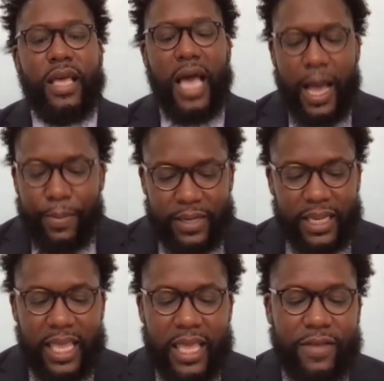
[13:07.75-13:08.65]
I
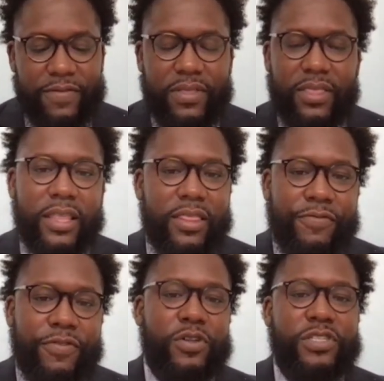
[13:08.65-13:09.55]
believe that the
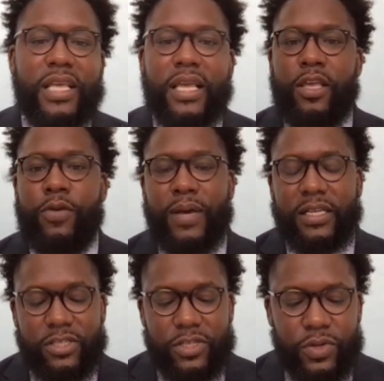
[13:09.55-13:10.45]
first thing you
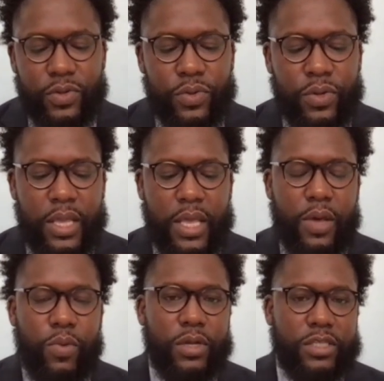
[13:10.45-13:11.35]
must do
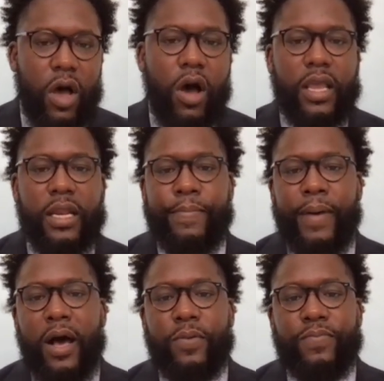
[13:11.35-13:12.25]
when talking
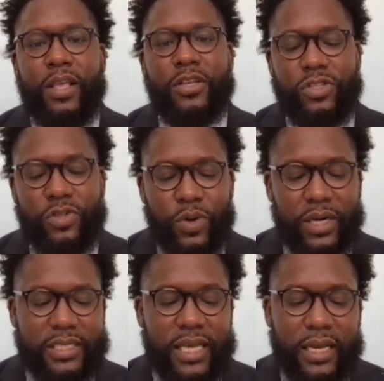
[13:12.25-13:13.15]
about
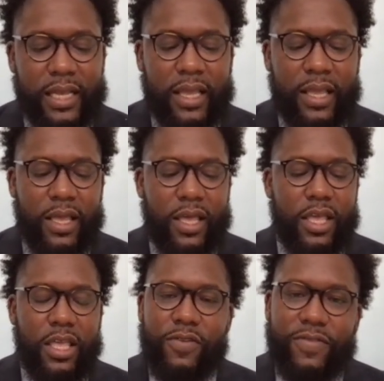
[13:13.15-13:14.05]
storytelling,
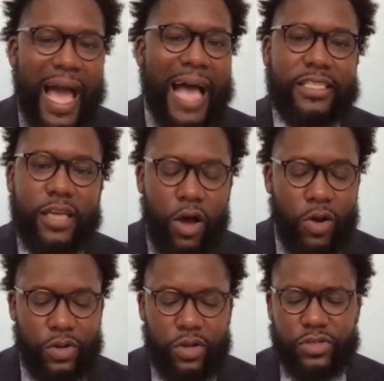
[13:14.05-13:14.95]
you've got to
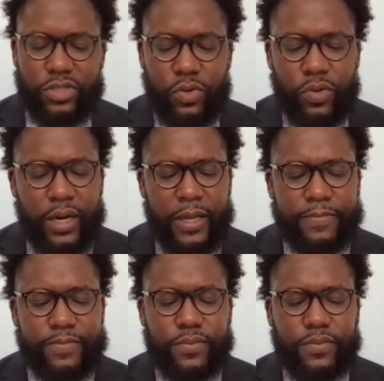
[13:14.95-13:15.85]
own your story.
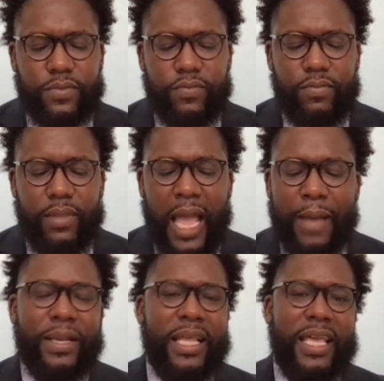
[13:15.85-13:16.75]
I
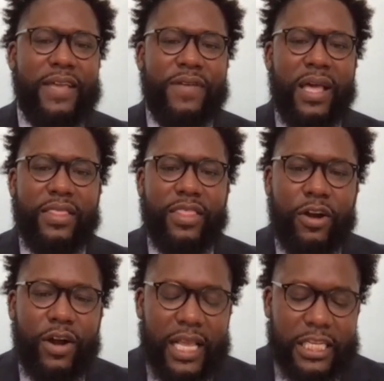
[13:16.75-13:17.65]
believe
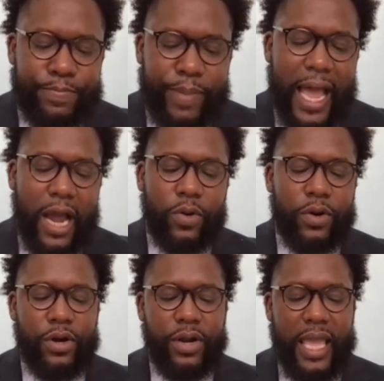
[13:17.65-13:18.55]
there is
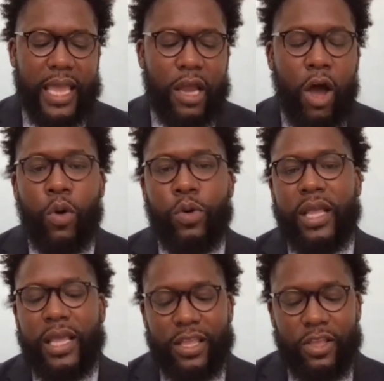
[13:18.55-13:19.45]
power in
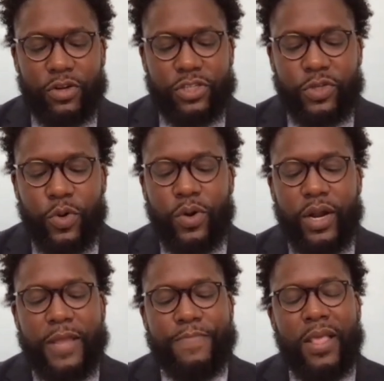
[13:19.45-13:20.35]
owning your story